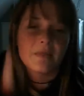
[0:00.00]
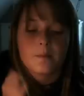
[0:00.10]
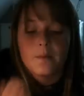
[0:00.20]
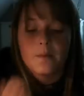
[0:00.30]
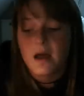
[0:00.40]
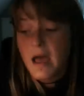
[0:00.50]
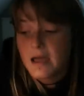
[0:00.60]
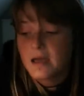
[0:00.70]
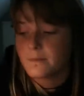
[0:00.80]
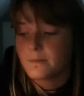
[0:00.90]
but
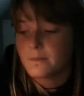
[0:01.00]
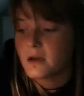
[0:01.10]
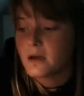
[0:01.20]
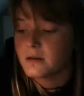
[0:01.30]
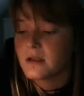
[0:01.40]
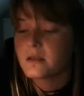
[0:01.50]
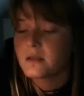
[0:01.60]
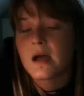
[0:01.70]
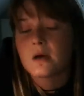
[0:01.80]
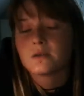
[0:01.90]
I couldn't. Either way, I
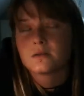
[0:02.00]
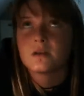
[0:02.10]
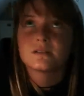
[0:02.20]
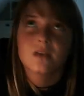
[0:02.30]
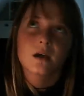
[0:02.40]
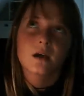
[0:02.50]
was really sick.